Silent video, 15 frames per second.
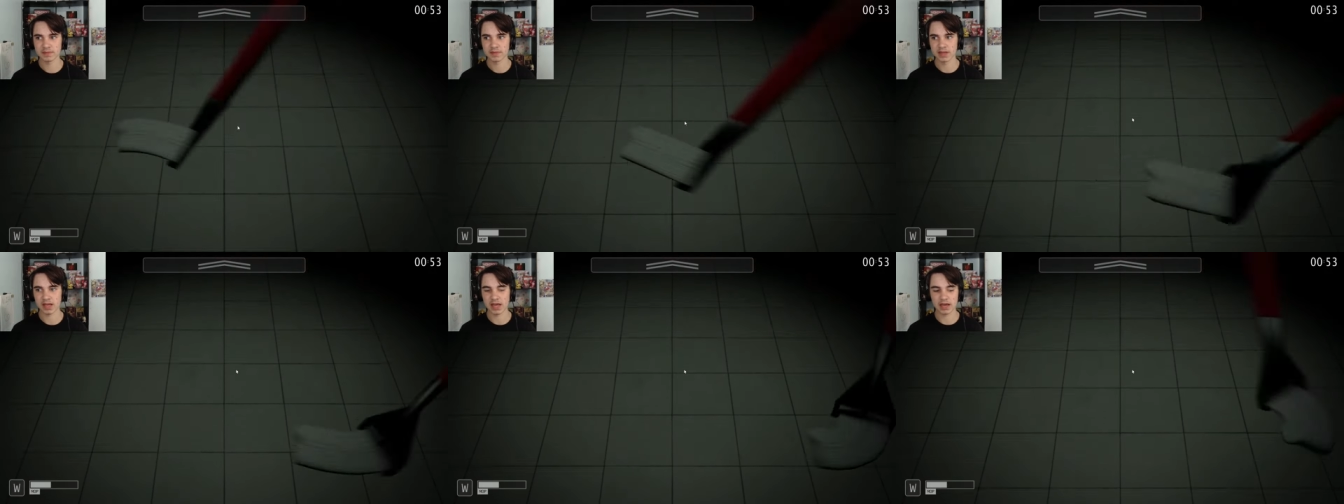
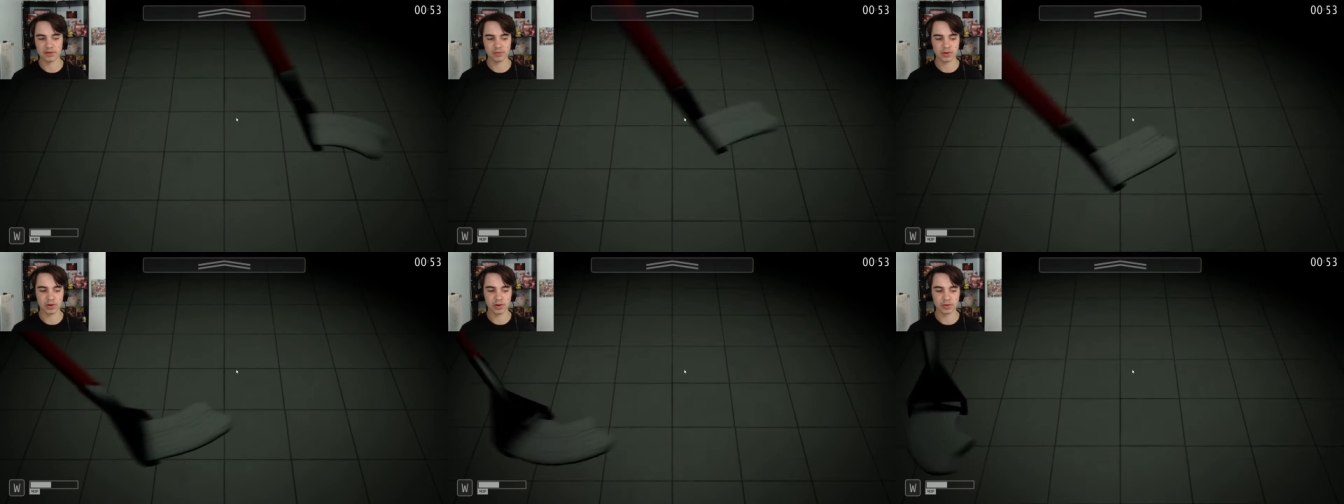And
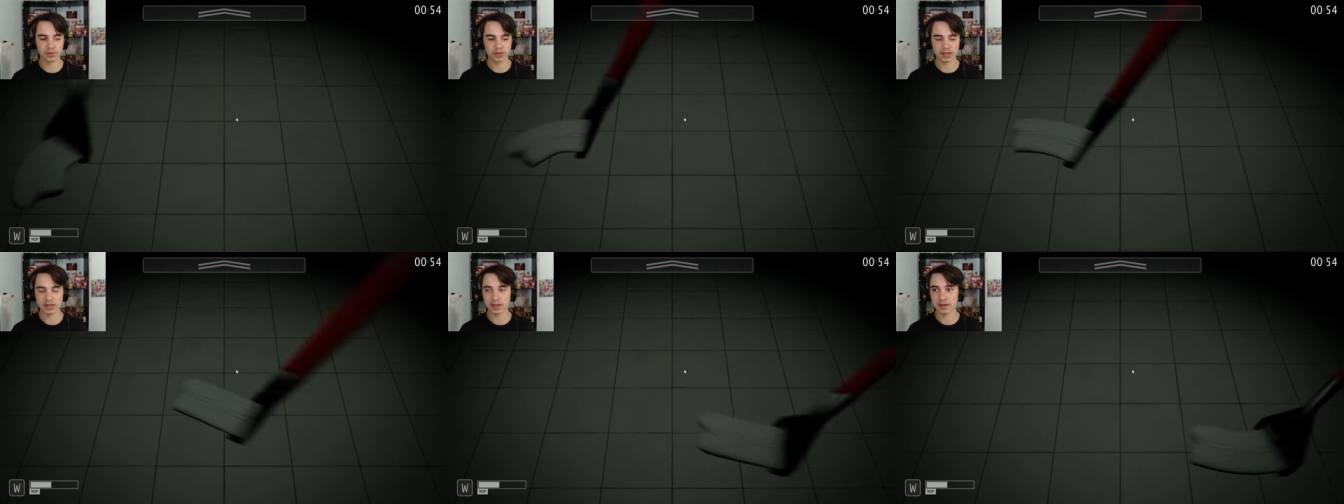we're
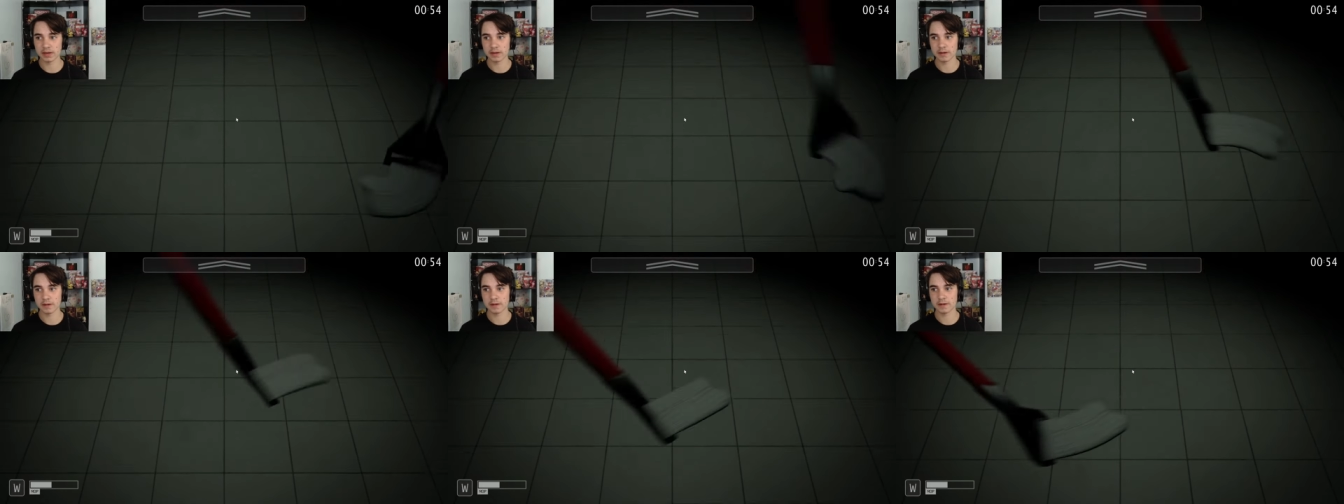only
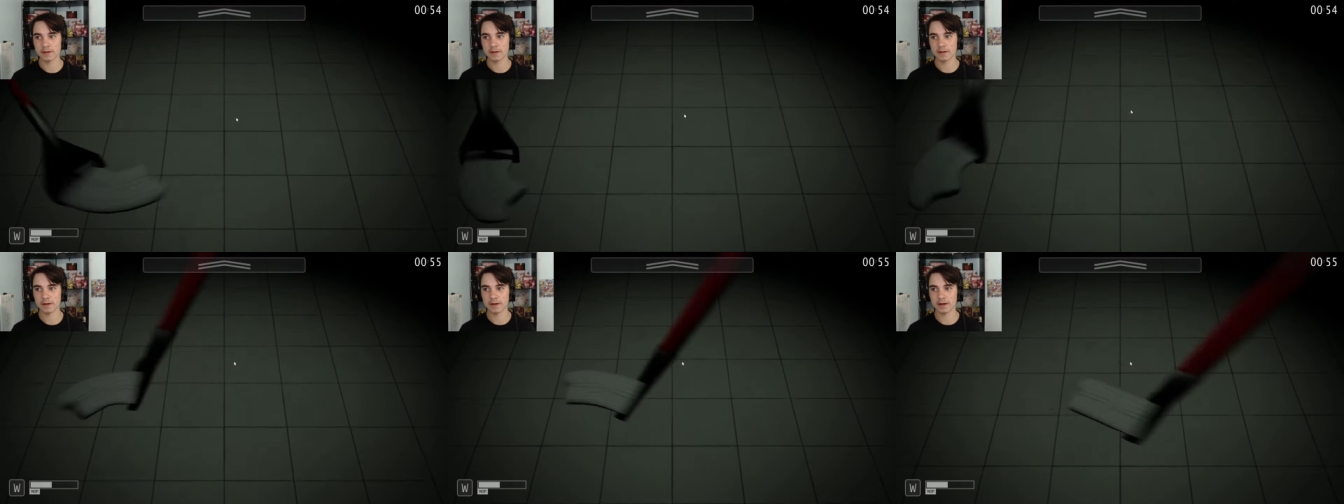
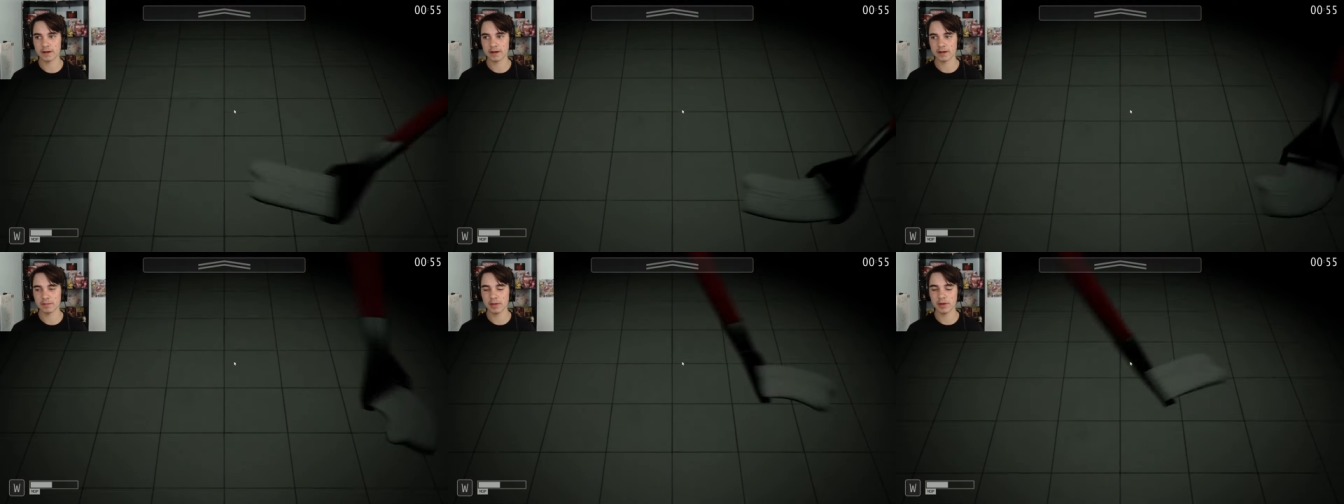uh,
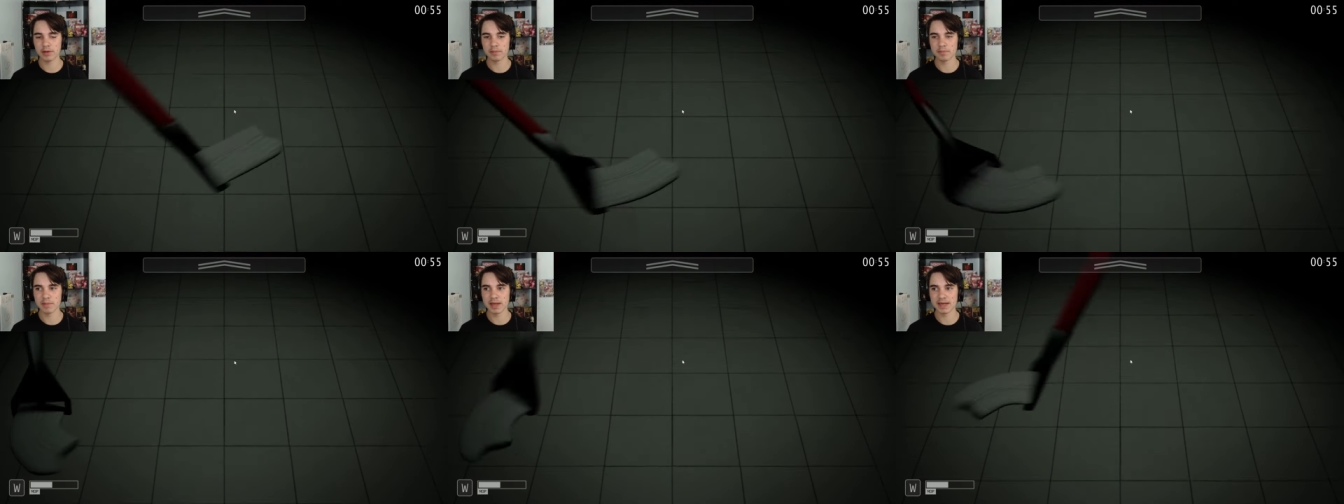about a
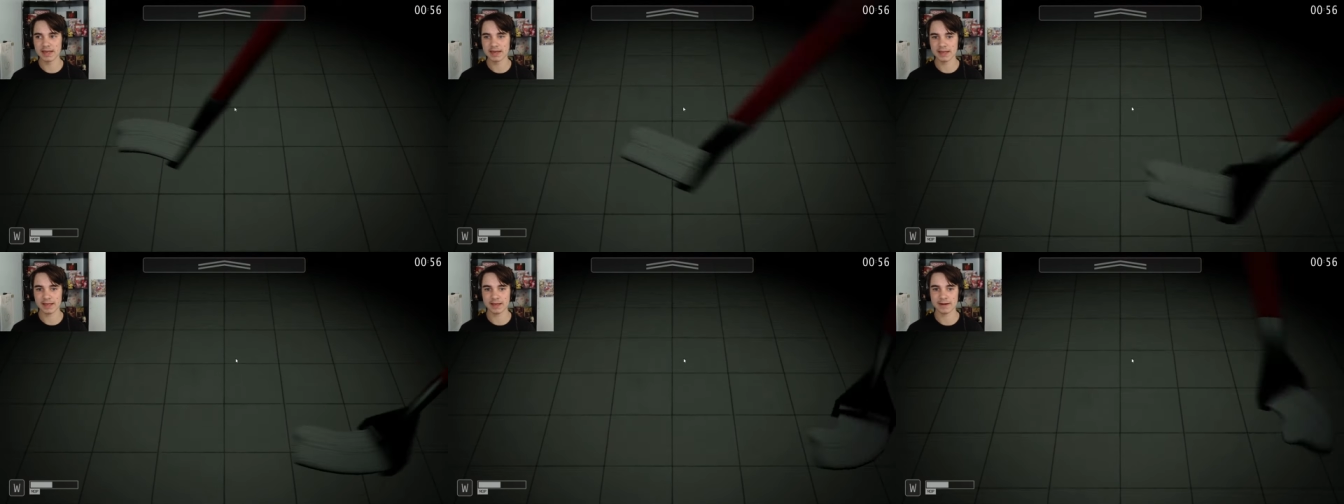minute
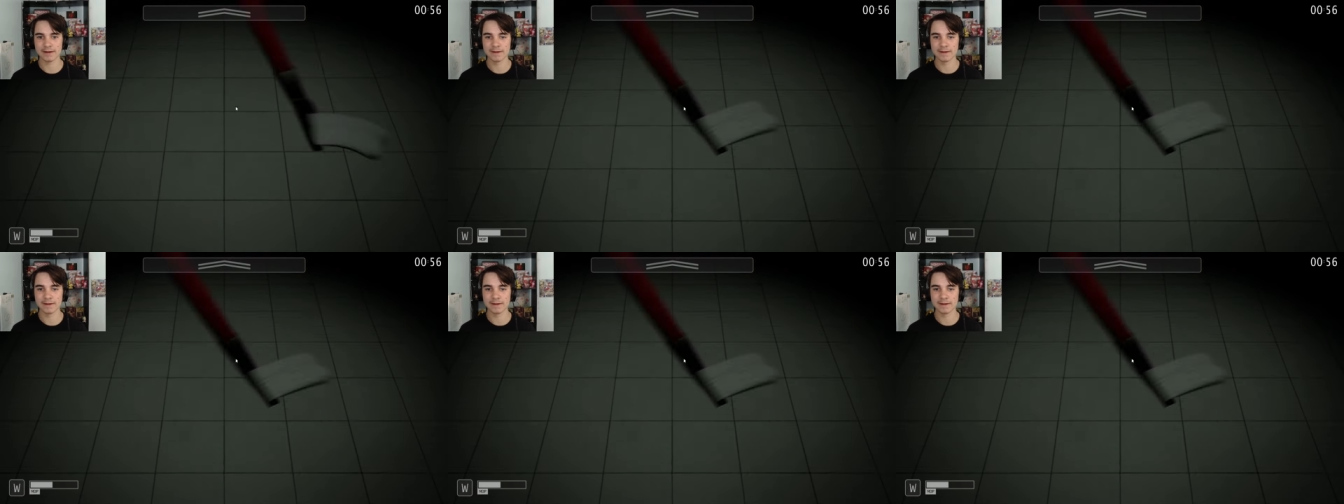in.